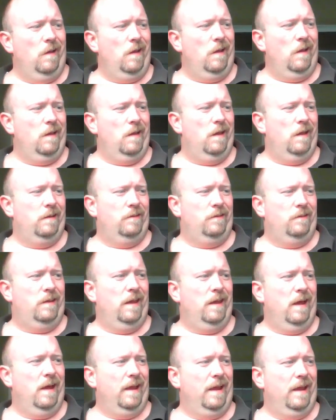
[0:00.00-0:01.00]
I, I,
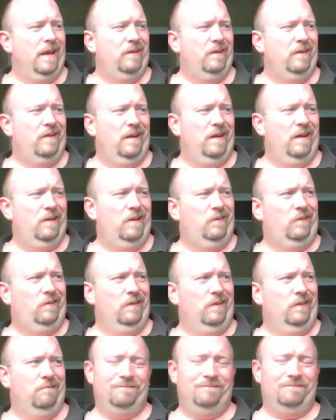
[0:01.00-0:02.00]
I guess it
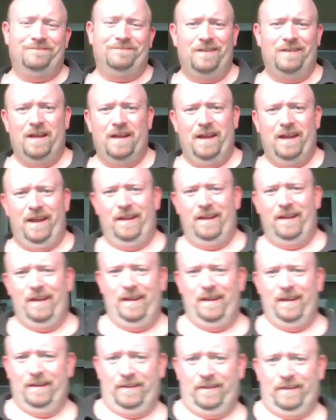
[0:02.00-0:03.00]
is. It,
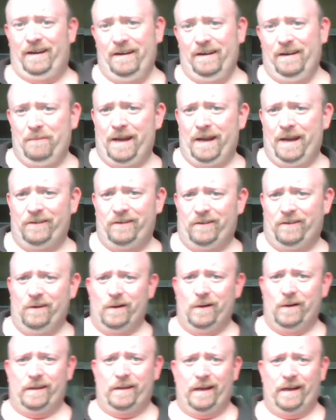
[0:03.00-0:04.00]
it, they did manage to
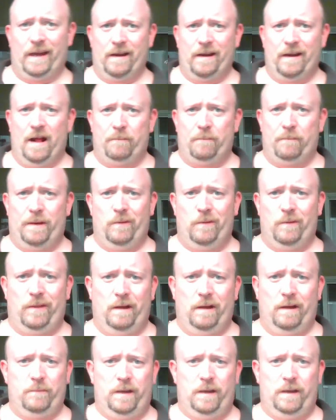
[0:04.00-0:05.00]
do it. They got it hoppy
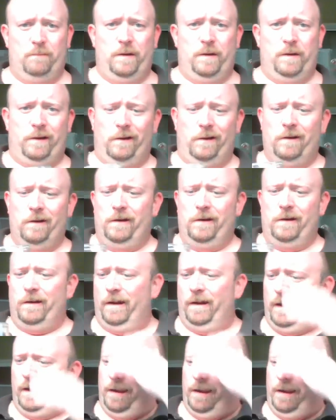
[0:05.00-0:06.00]
without being bitter.
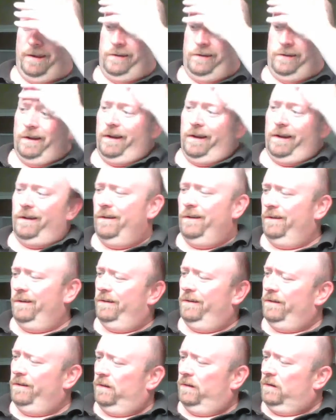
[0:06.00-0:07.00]
And uh,
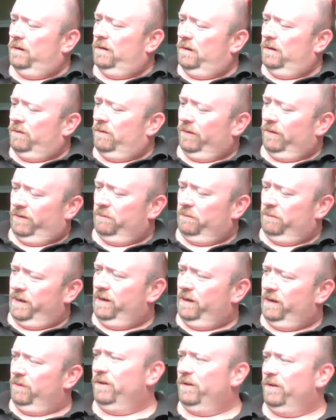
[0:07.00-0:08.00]
for
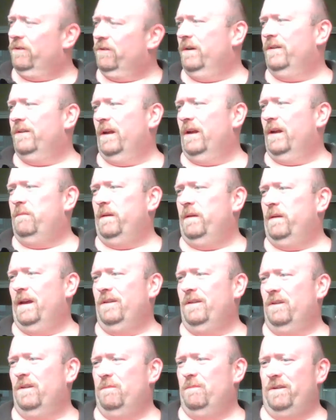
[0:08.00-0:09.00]
somebody who enjoys
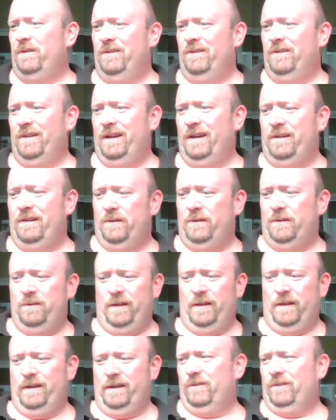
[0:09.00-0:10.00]
IPAs as much as I do,
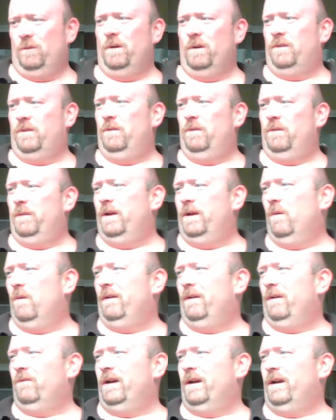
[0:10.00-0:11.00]
that doesn't work for me,
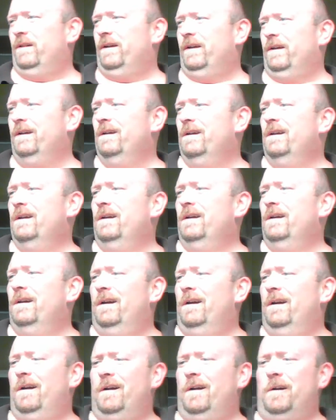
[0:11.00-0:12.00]
quite frankly.
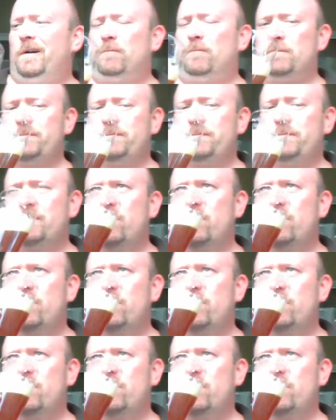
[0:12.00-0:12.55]
Um,